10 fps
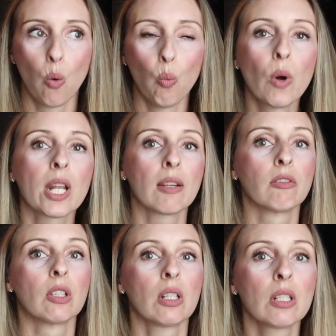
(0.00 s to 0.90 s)
what I've
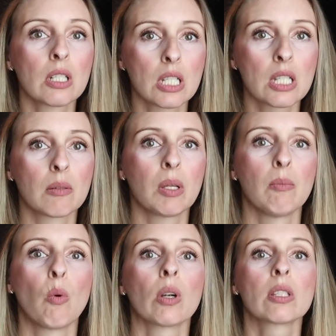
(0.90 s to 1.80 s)
learned is to be
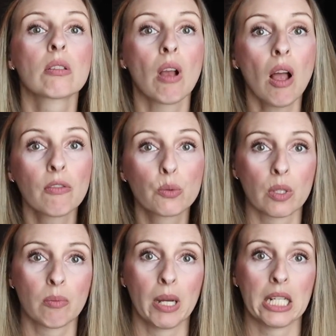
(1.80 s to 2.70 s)
more soft
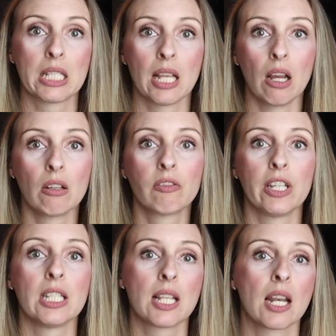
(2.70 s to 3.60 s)
with myself
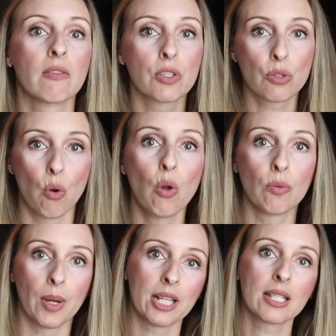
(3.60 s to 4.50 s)
instead of
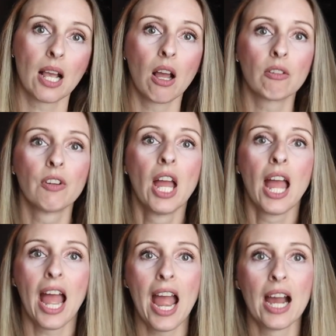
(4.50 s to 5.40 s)
scold myself
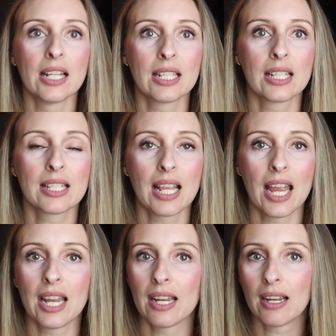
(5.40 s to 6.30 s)
and
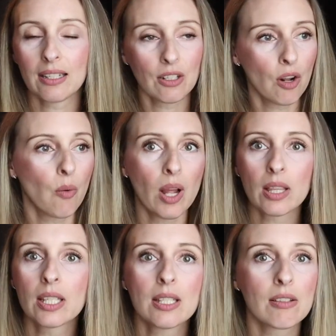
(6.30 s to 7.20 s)
say, you know
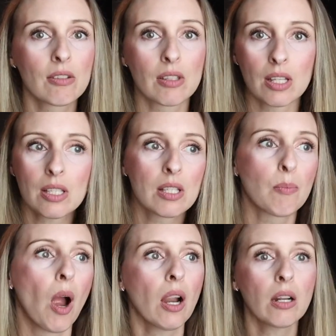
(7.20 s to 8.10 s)
what, this is
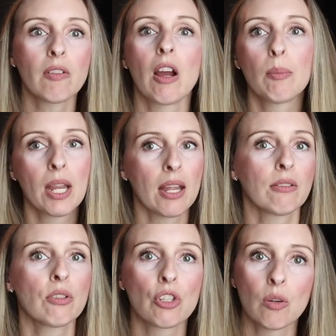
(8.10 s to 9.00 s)
part of how my
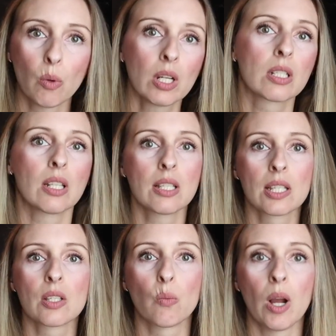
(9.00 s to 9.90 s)
energy works. This
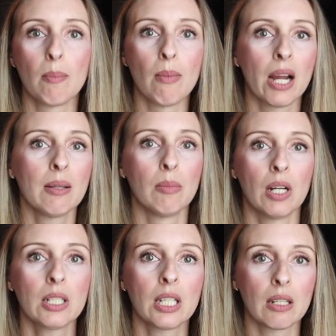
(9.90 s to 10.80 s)
is what my
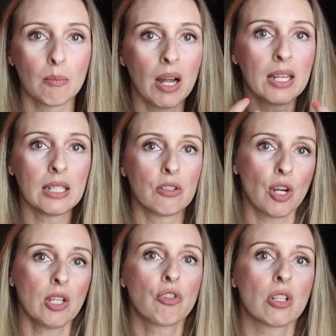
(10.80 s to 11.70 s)
body and my
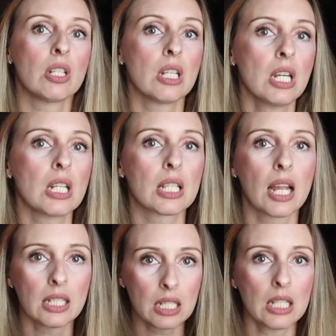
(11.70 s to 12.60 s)
ingestion needs.
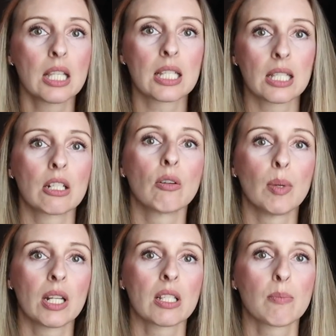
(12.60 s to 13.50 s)
I need this little
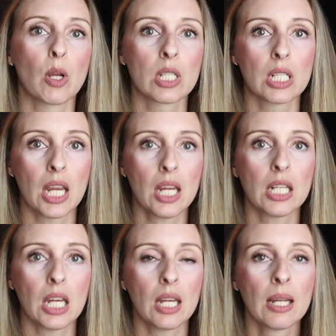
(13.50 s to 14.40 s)
bit of
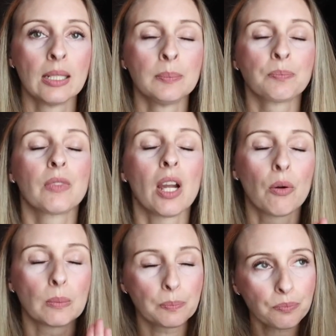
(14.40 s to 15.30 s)
spontaneity. Now,